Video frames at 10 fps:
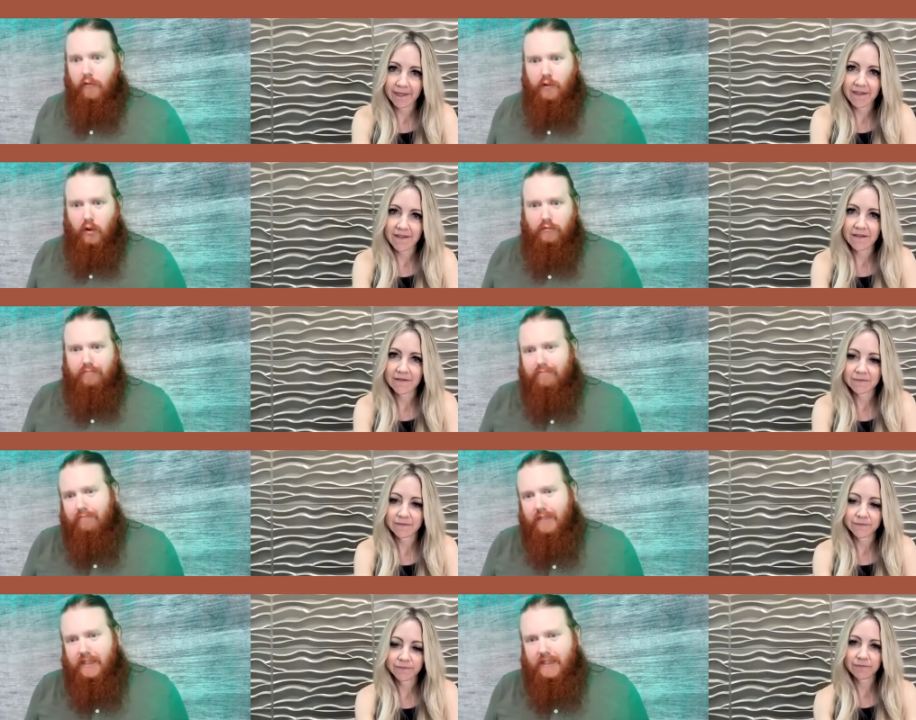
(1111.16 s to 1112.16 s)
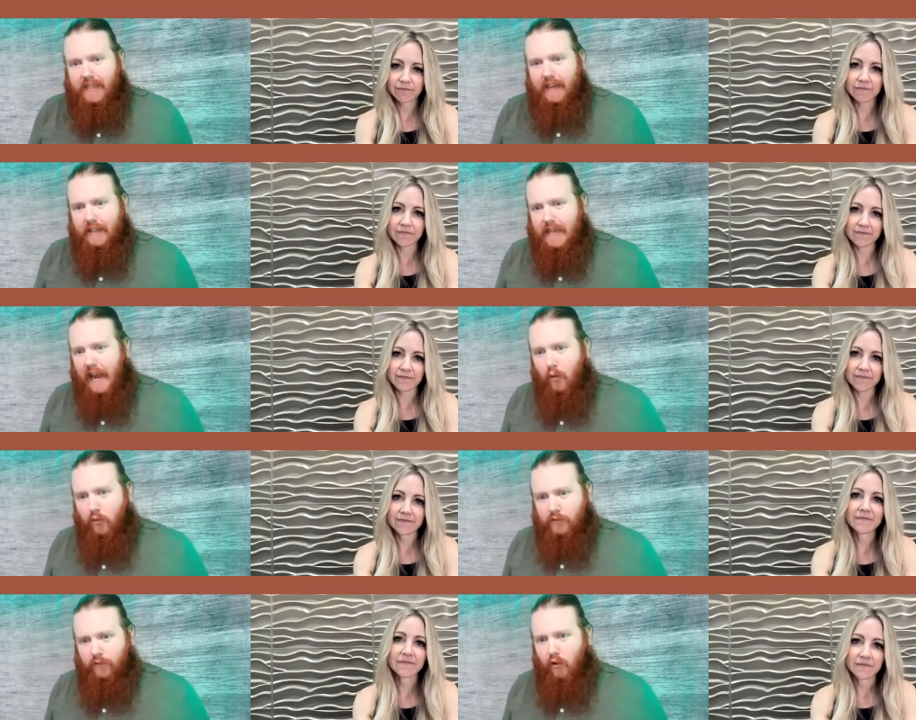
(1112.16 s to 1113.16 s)
Speaker 1: aren't all sitting
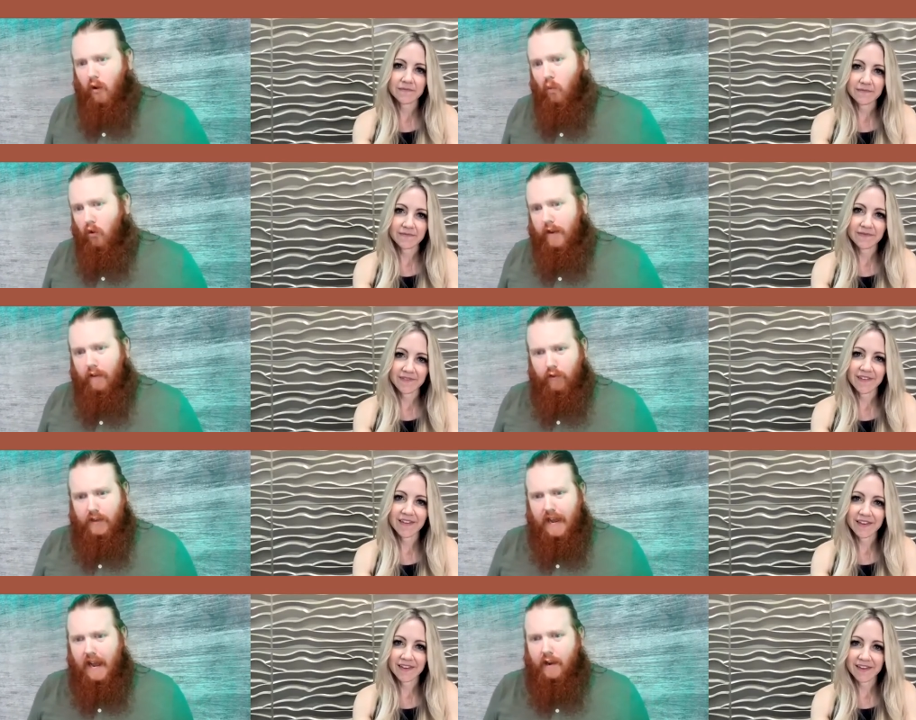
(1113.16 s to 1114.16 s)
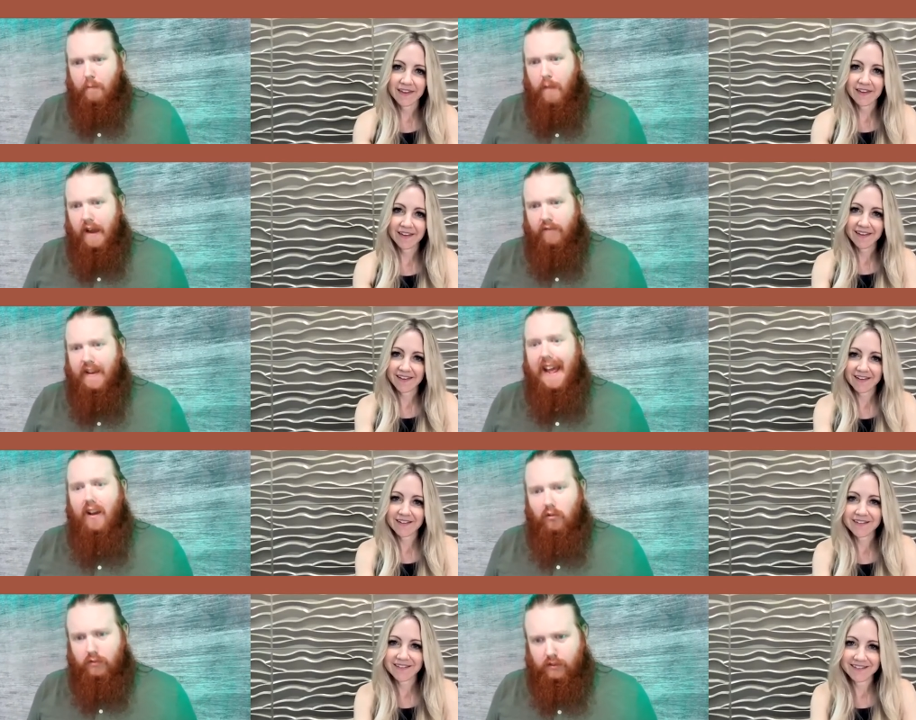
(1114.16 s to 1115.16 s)
down for our work every day on a bed of
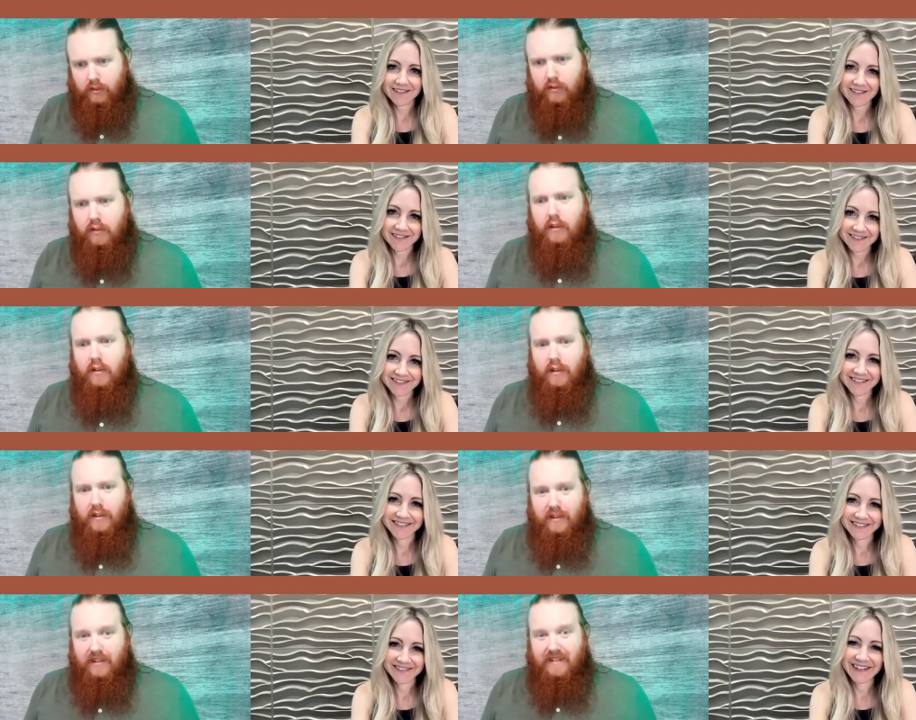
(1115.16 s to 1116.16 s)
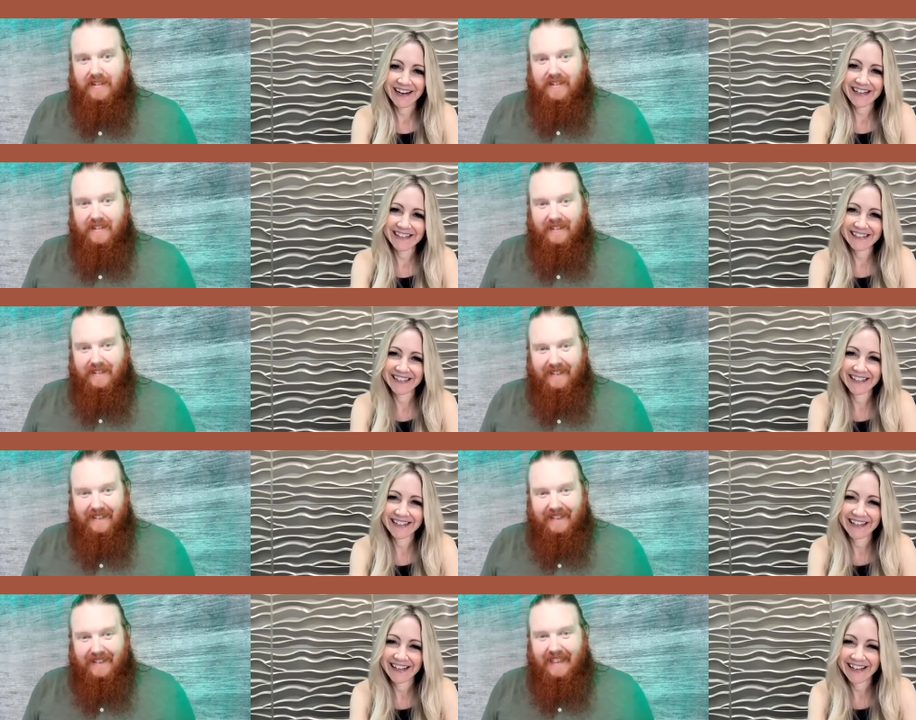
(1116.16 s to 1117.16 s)
nails. Right
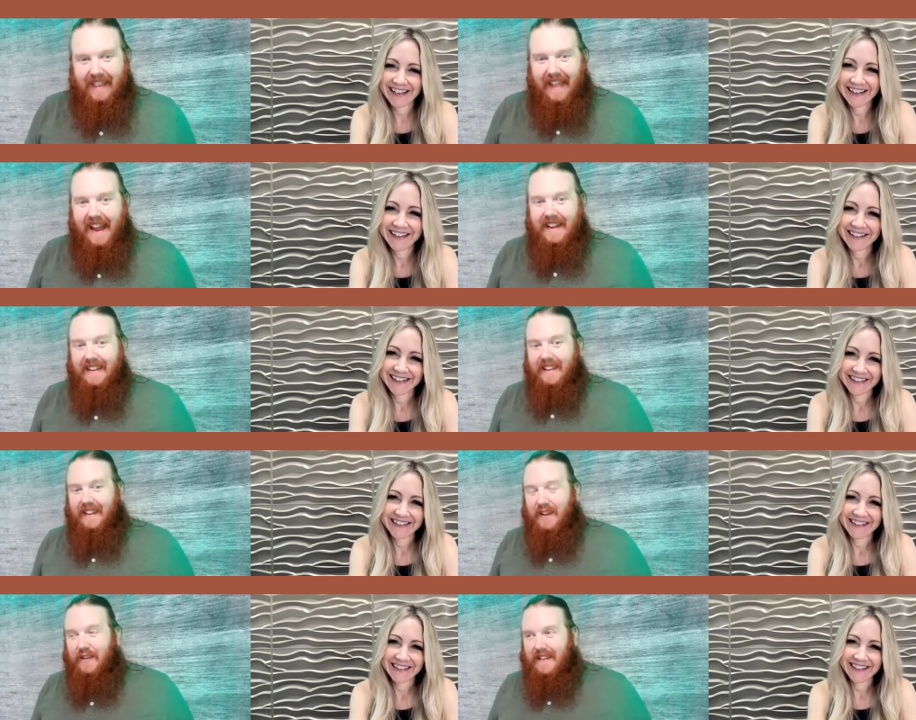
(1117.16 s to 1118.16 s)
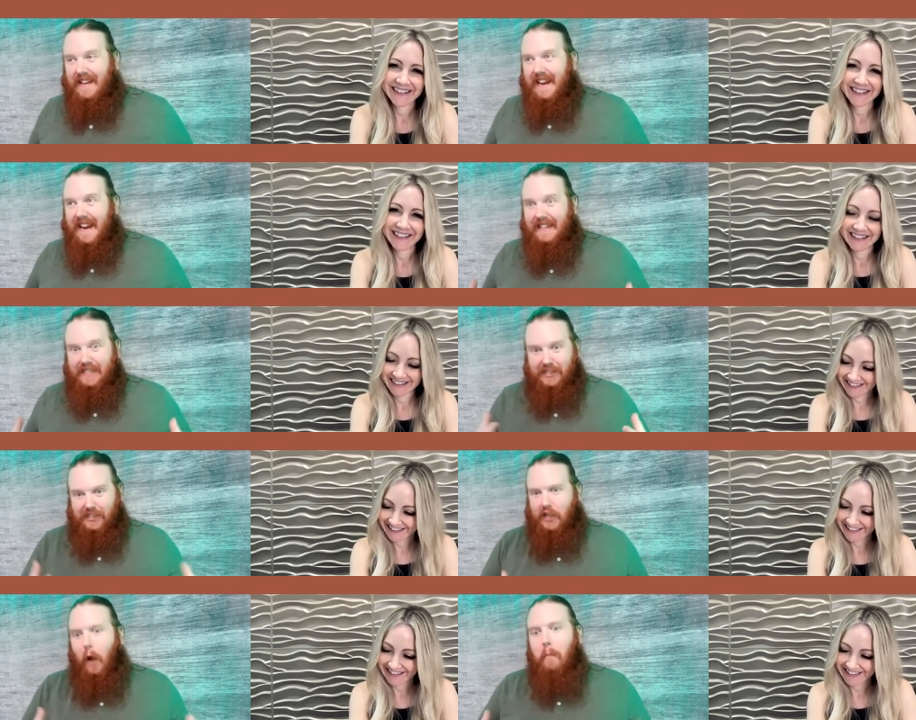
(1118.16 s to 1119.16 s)
like you need
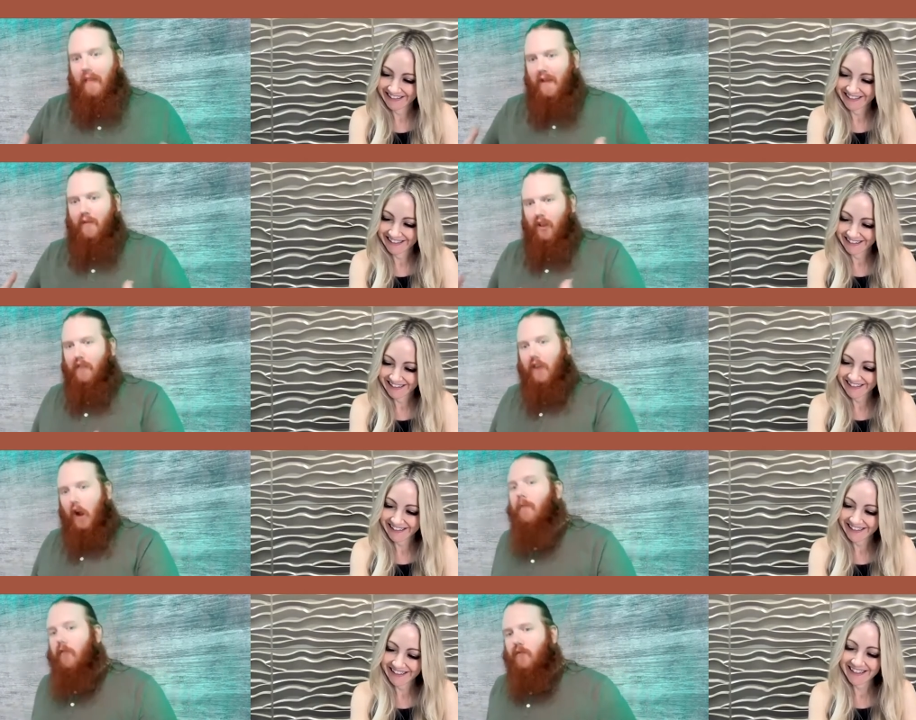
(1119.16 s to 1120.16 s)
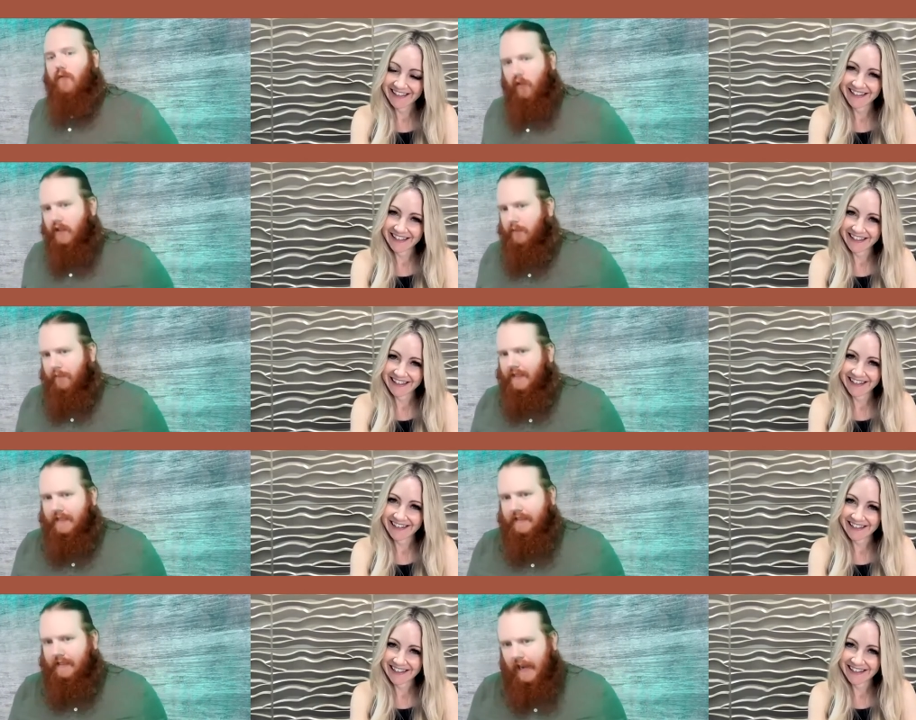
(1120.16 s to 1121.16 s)
some level of comfort for it to
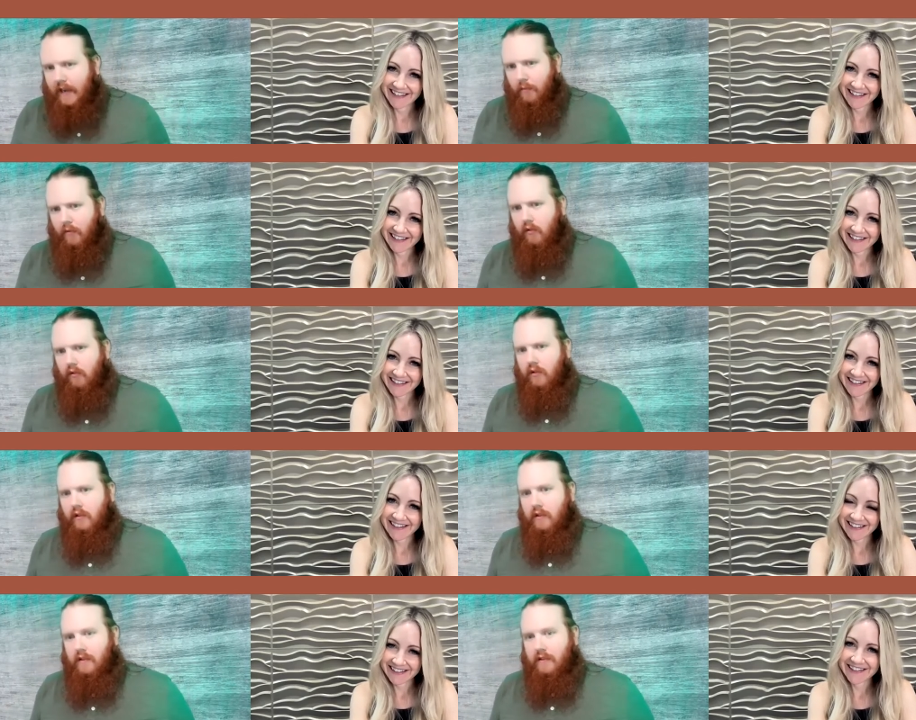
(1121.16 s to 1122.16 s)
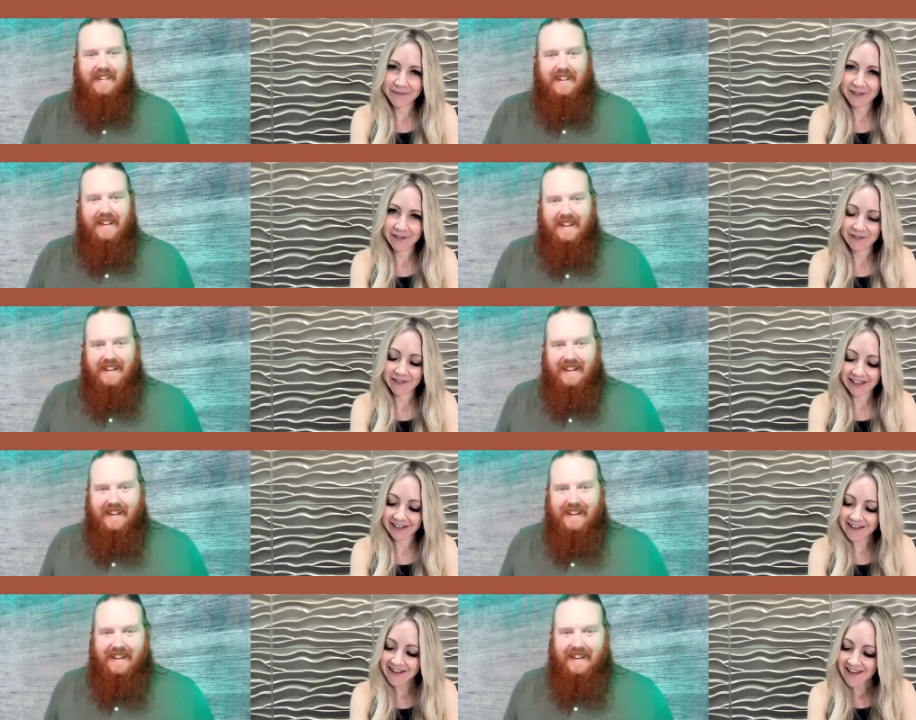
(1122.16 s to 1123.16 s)
be sustainable.
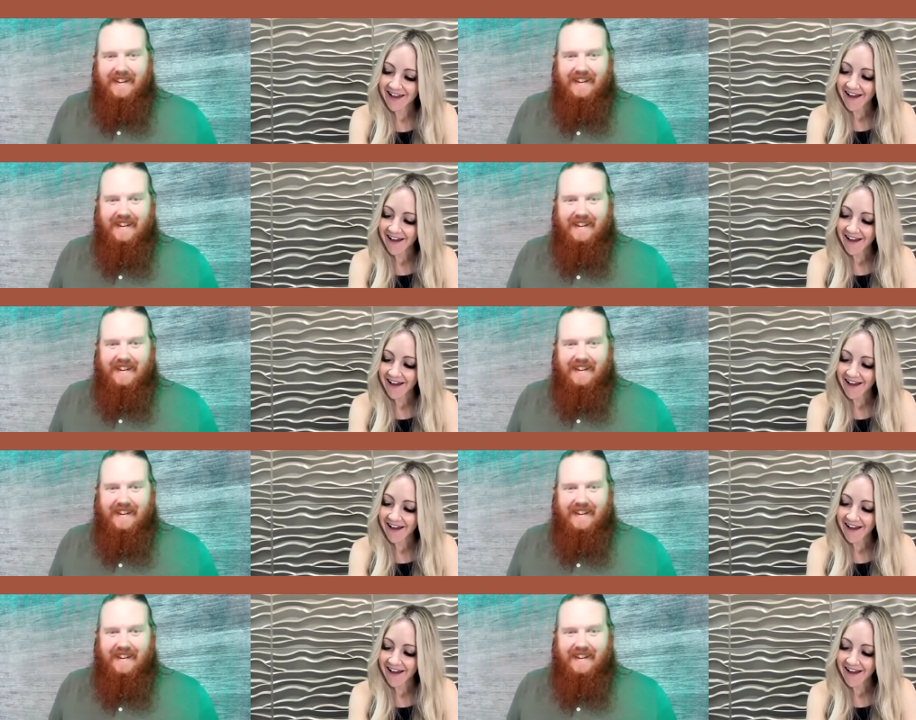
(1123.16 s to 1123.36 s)
Speaker 2: Absolutely.